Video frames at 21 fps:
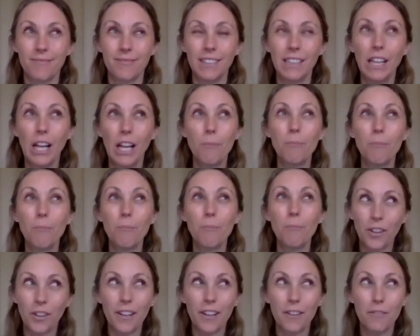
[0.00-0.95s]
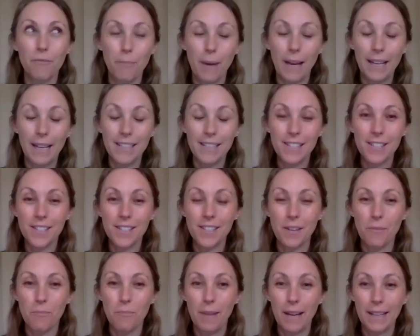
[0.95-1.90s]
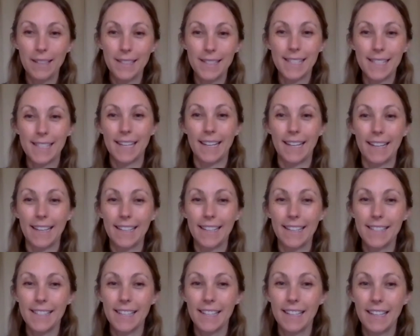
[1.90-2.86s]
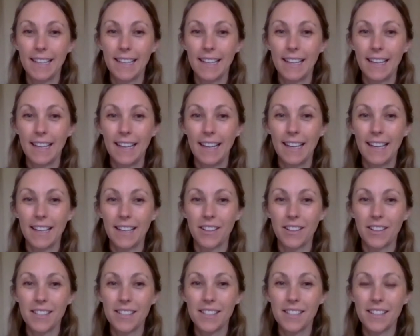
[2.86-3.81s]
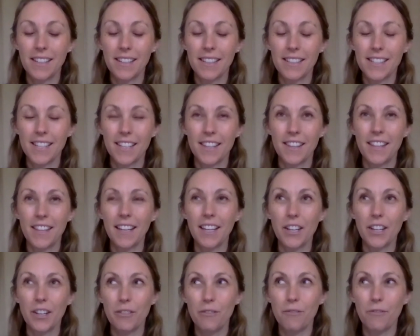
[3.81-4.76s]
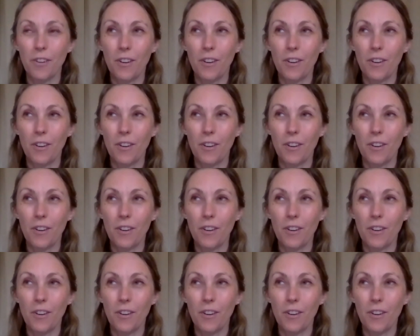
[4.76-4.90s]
lump into that category of bench to bedside, and to think of